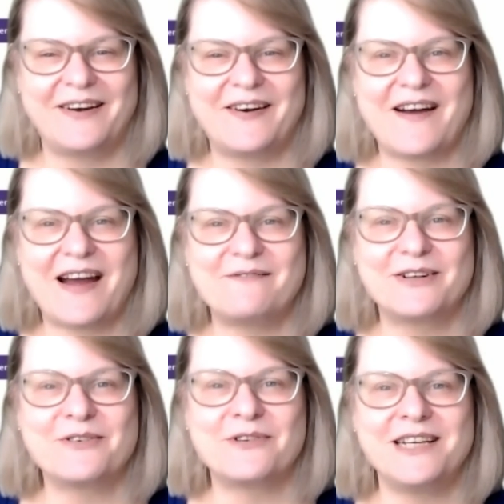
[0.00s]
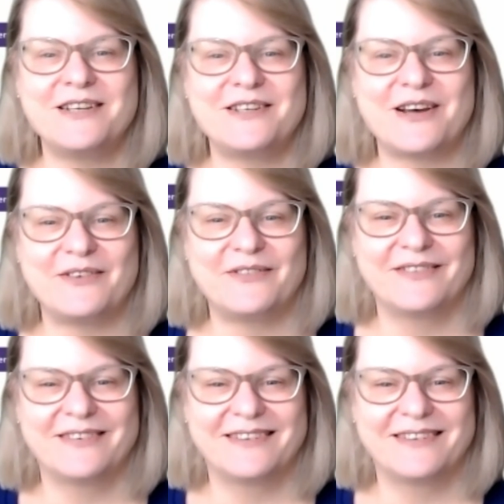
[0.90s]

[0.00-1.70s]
All right, we'll talk to you soon.